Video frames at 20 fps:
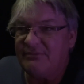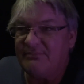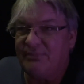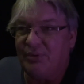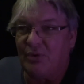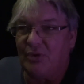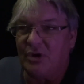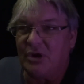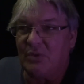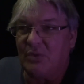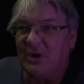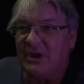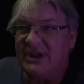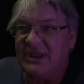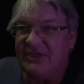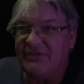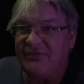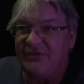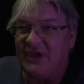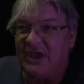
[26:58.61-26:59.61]
Porter one,
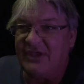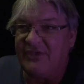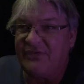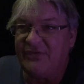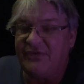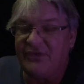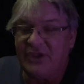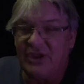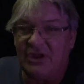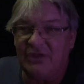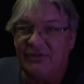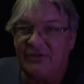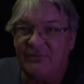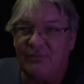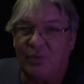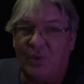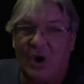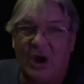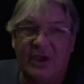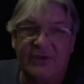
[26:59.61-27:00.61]
that's nice. The
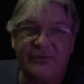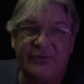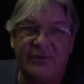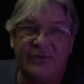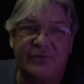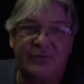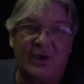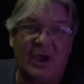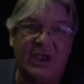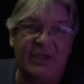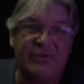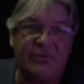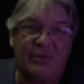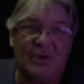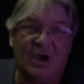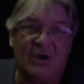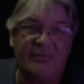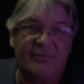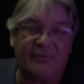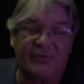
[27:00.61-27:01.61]
washer and dryers are
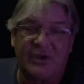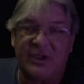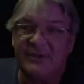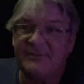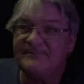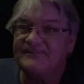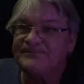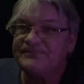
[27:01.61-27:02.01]
all free.